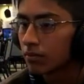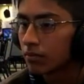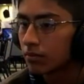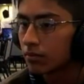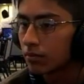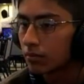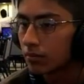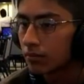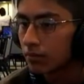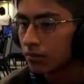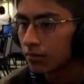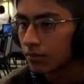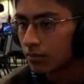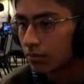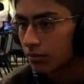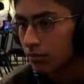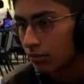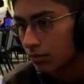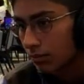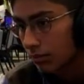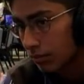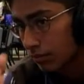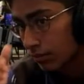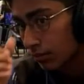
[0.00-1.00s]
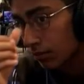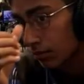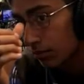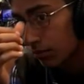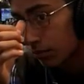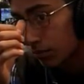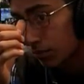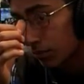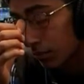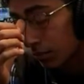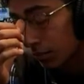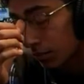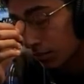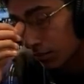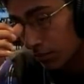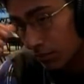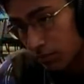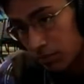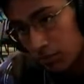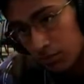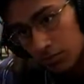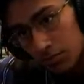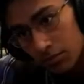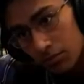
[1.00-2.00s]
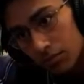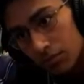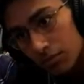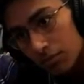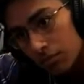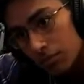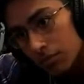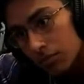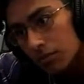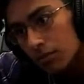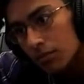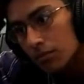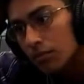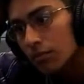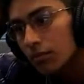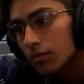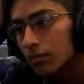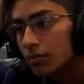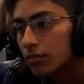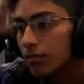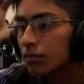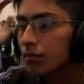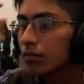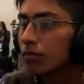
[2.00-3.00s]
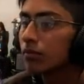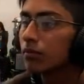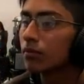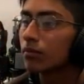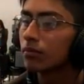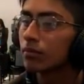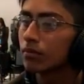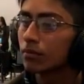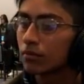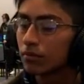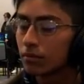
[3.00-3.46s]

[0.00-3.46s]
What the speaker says: [no speech]